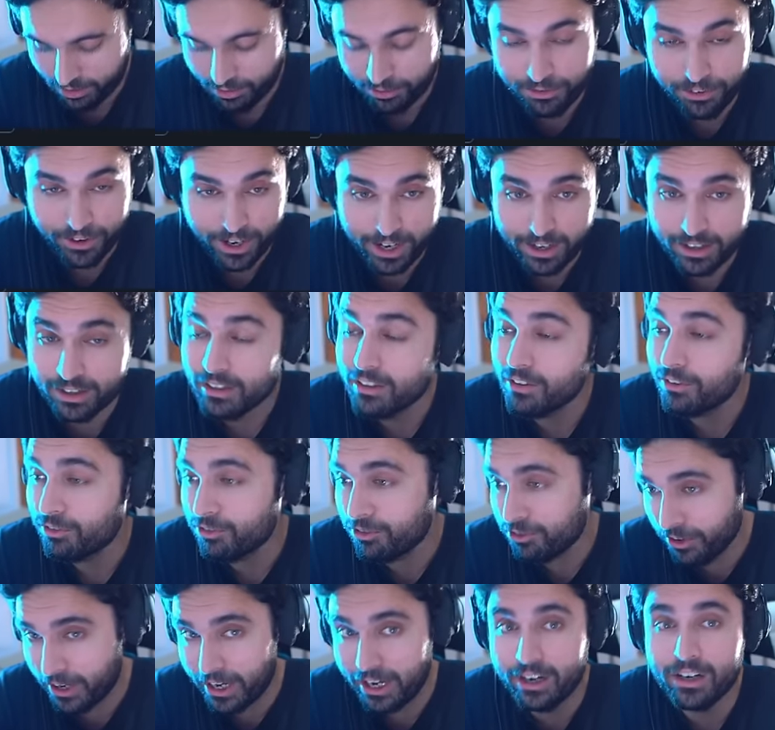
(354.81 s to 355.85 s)
Fair,
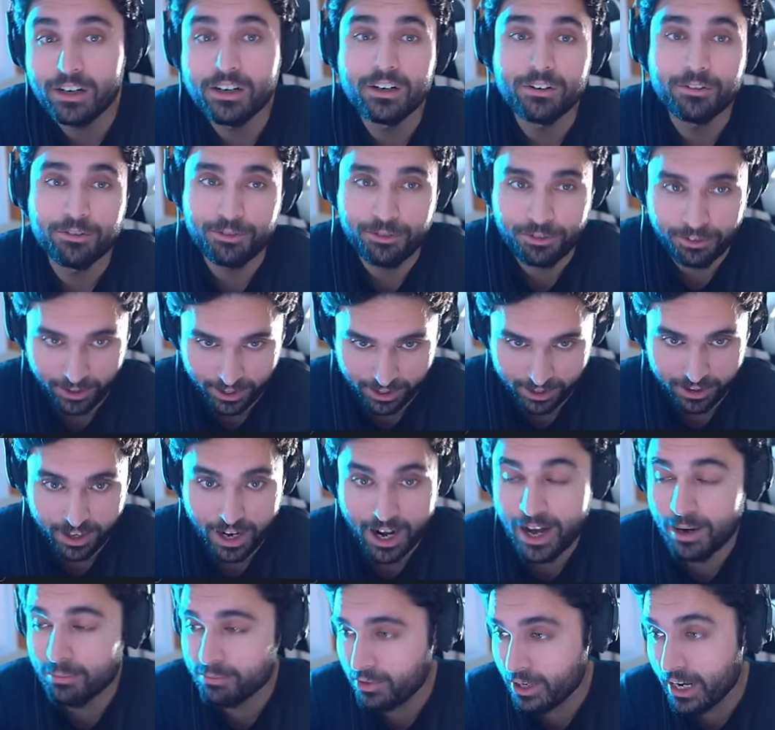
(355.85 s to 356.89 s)
fair, fair.
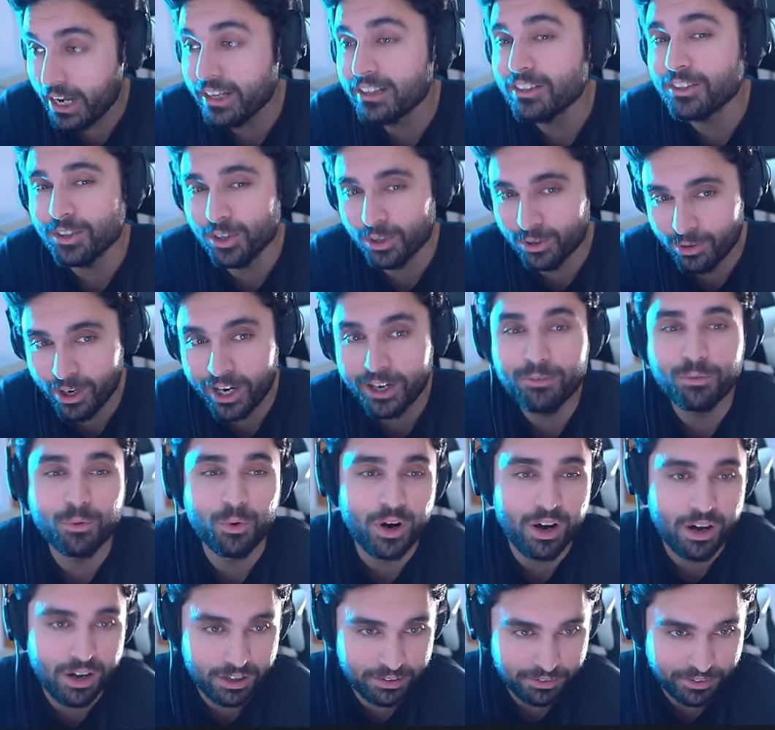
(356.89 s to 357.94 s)
I'm right, you're right,
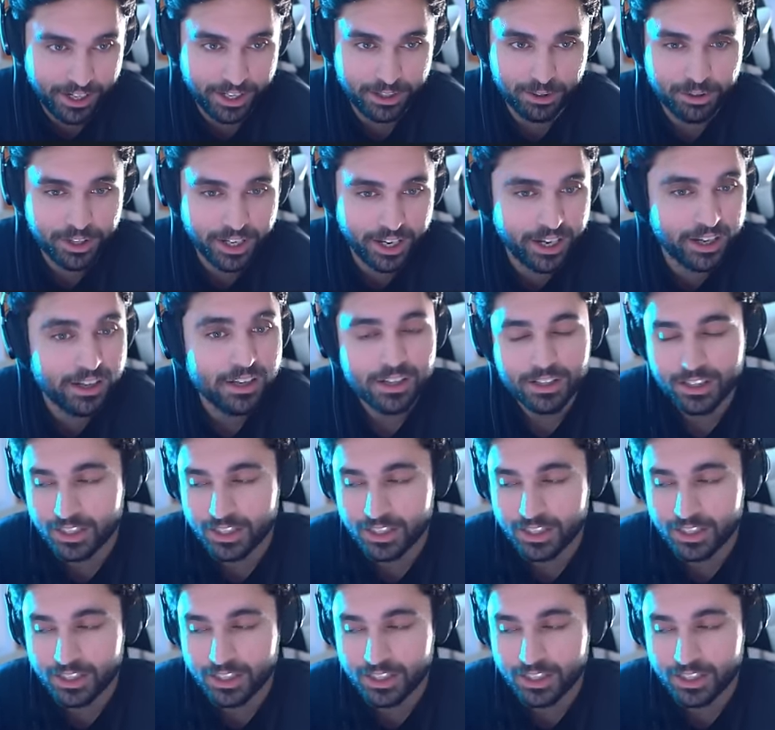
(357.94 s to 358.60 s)
we're all right, okay?